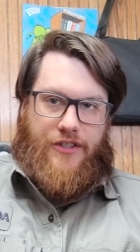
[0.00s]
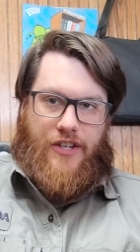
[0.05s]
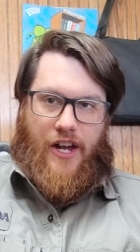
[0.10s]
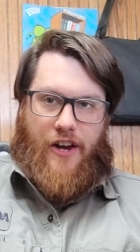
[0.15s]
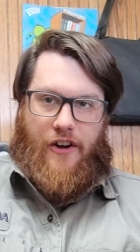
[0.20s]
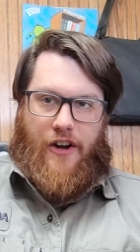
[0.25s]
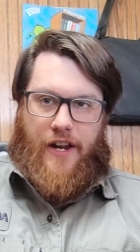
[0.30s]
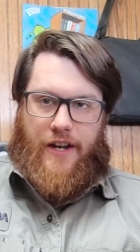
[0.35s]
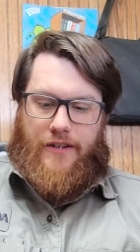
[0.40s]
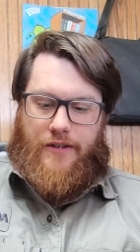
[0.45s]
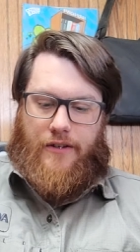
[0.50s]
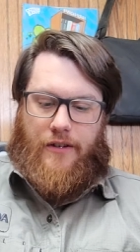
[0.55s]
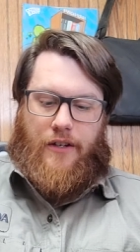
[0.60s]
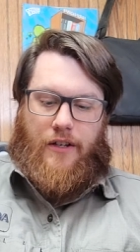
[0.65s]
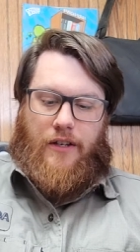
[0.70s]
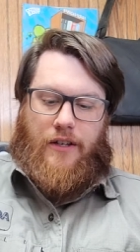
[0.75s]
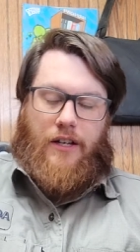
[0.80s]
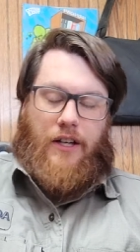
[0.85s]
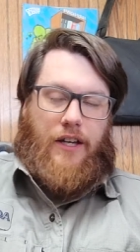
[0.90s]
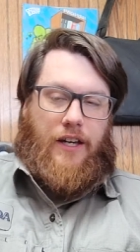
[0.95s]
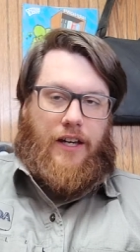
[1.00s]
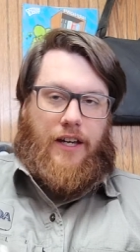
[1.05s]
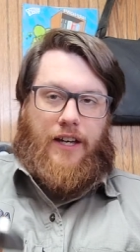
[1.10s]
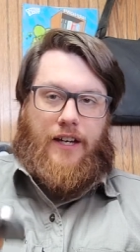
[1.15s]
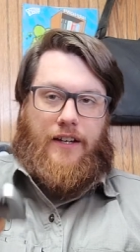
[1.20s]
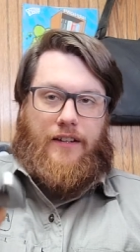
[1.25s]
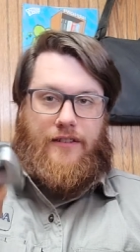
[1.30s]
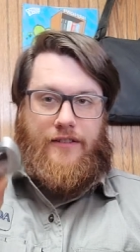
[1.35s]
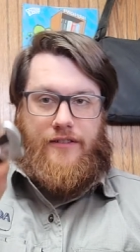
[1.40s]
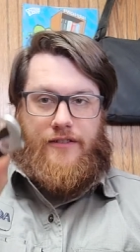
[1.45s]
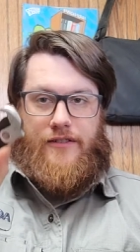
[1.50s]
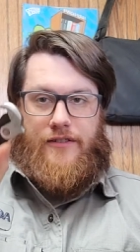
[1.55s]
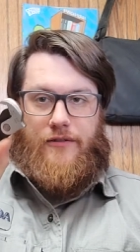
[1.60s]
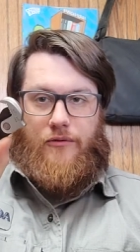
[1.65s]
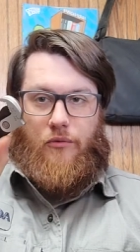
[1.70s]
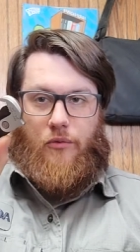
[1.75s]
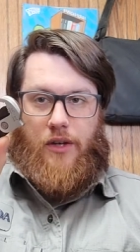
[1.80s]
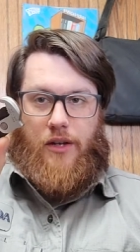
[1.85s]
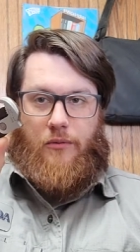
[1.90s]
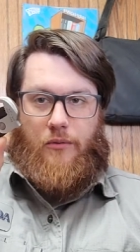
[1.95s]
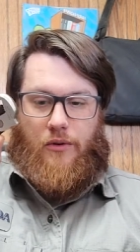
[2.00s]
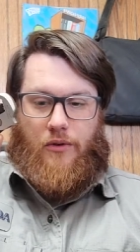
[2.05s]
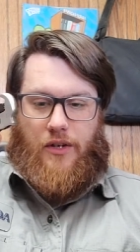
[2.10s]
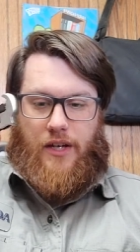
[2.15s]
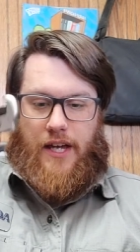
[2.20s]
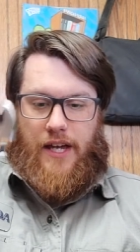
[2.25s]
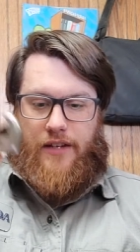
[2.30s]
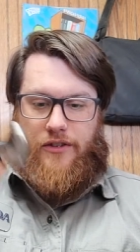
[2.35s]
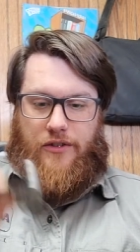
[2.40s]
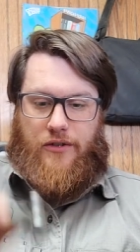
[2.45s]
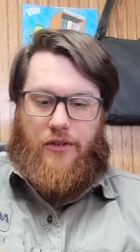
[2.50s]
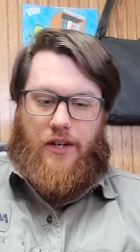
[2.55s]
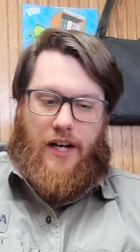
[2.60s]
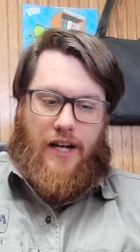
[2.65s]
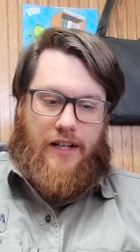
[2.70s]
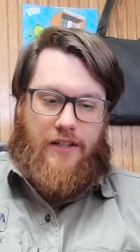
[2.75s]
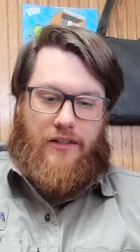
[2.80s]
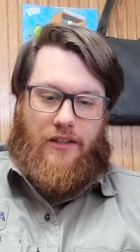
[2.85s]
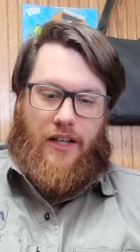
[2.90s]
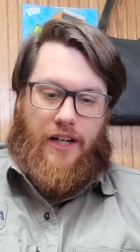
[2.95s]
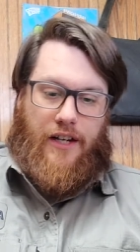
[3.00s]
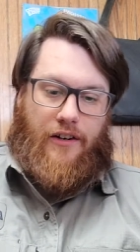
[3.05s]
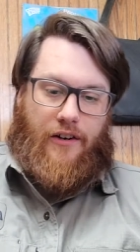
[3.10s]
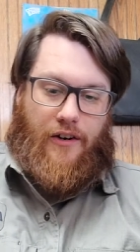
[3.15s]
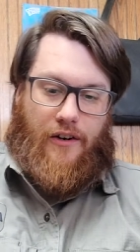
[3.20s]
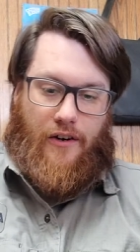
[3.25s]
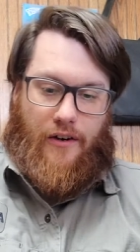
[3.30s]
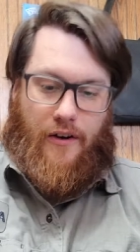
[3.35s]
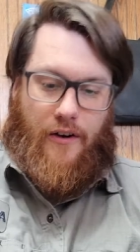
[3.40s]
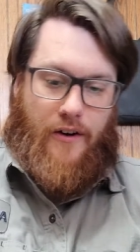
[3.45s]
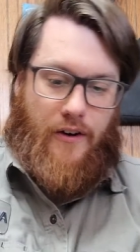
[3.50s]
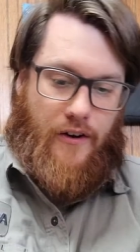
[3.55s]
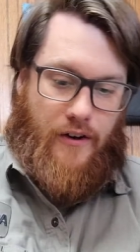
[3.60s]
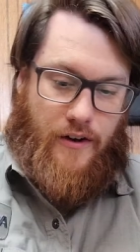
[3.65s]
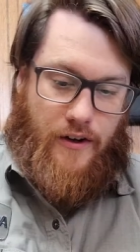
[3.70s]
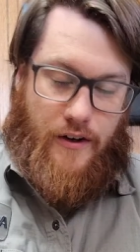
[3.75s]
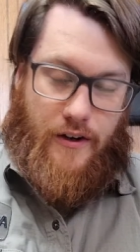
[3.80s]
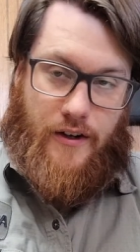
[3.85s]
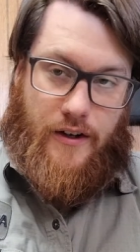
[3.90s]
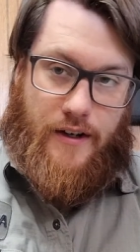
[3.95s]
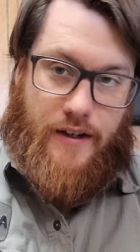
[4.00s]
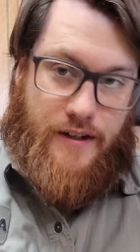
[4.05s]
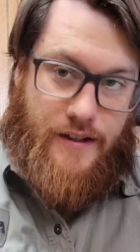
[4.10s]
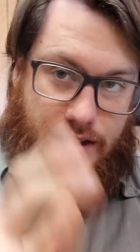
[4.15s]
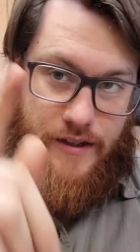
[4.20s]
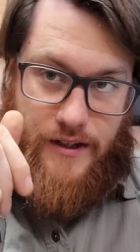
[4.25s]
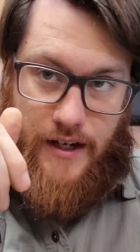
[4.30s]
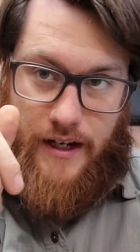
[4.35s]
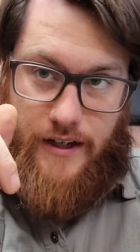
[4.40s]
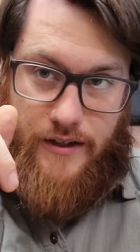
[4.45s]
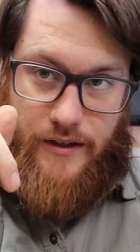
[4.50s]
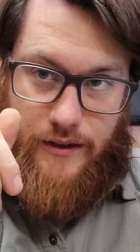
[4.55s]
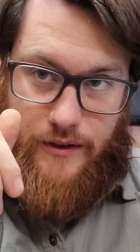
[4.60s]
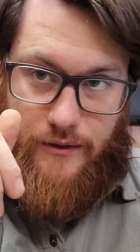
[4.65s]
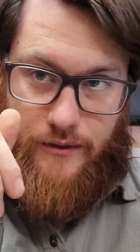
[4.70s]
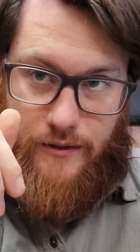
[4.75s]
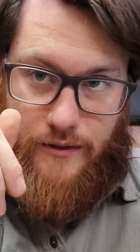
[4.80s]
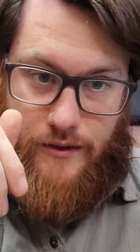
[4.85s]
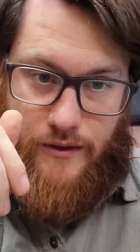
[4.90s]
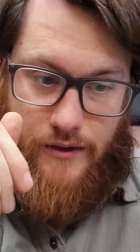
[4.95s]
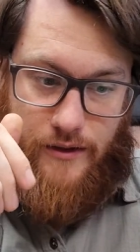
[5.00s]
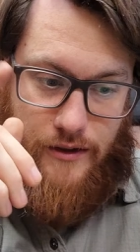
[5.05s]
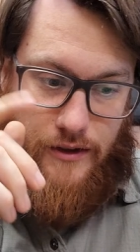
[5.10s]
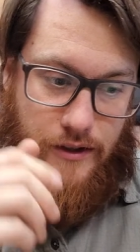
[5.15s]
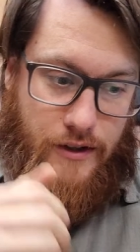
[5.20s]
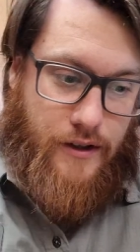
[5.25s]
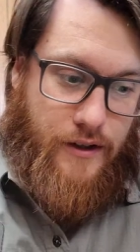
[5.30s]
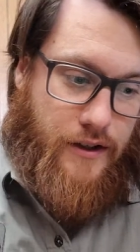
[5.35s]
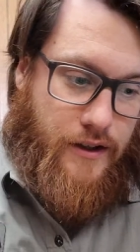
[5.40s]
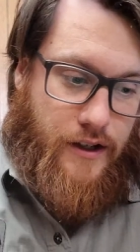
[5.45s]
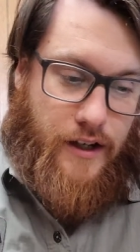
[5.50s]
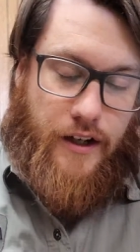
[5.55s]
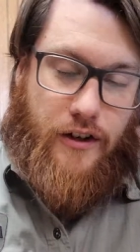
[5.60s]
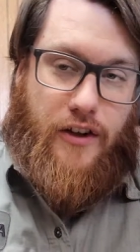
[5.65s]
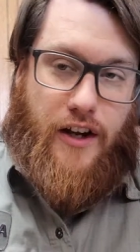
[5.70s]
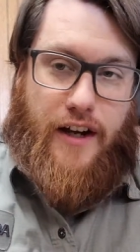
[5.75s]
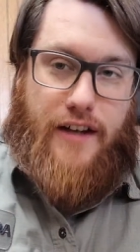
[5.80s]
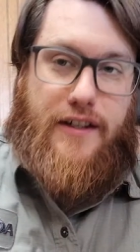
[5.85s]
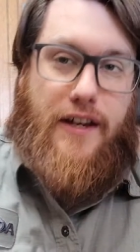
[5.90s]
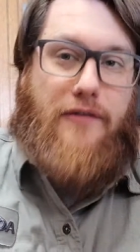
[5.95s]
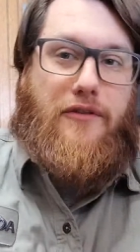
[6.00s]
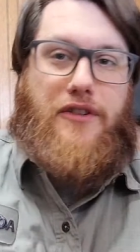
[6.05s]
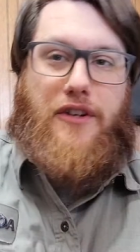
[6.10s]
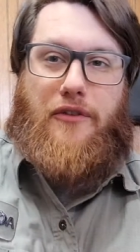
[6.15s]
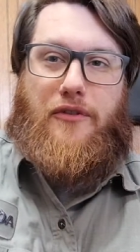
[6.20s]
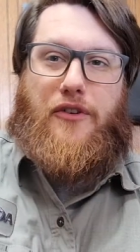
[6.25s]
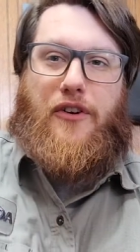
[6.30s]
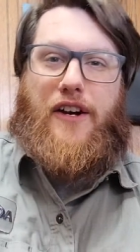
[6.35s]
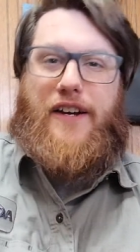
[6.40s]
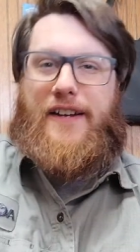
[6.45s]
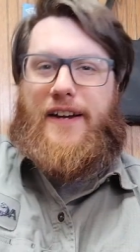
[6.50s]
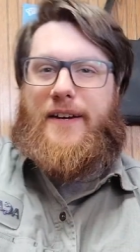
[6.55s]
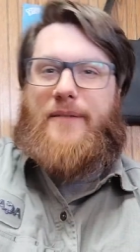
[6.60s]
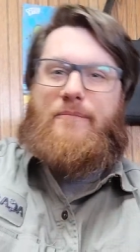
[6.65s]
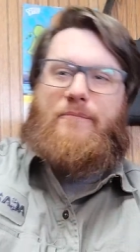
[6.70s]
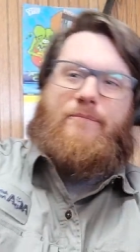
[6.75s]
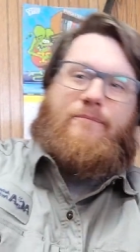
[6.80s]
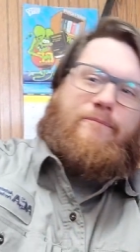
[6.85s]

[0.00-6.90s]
Saturdays. And we will catch you guys later. Stay tuned. You guys have yourselves a great day.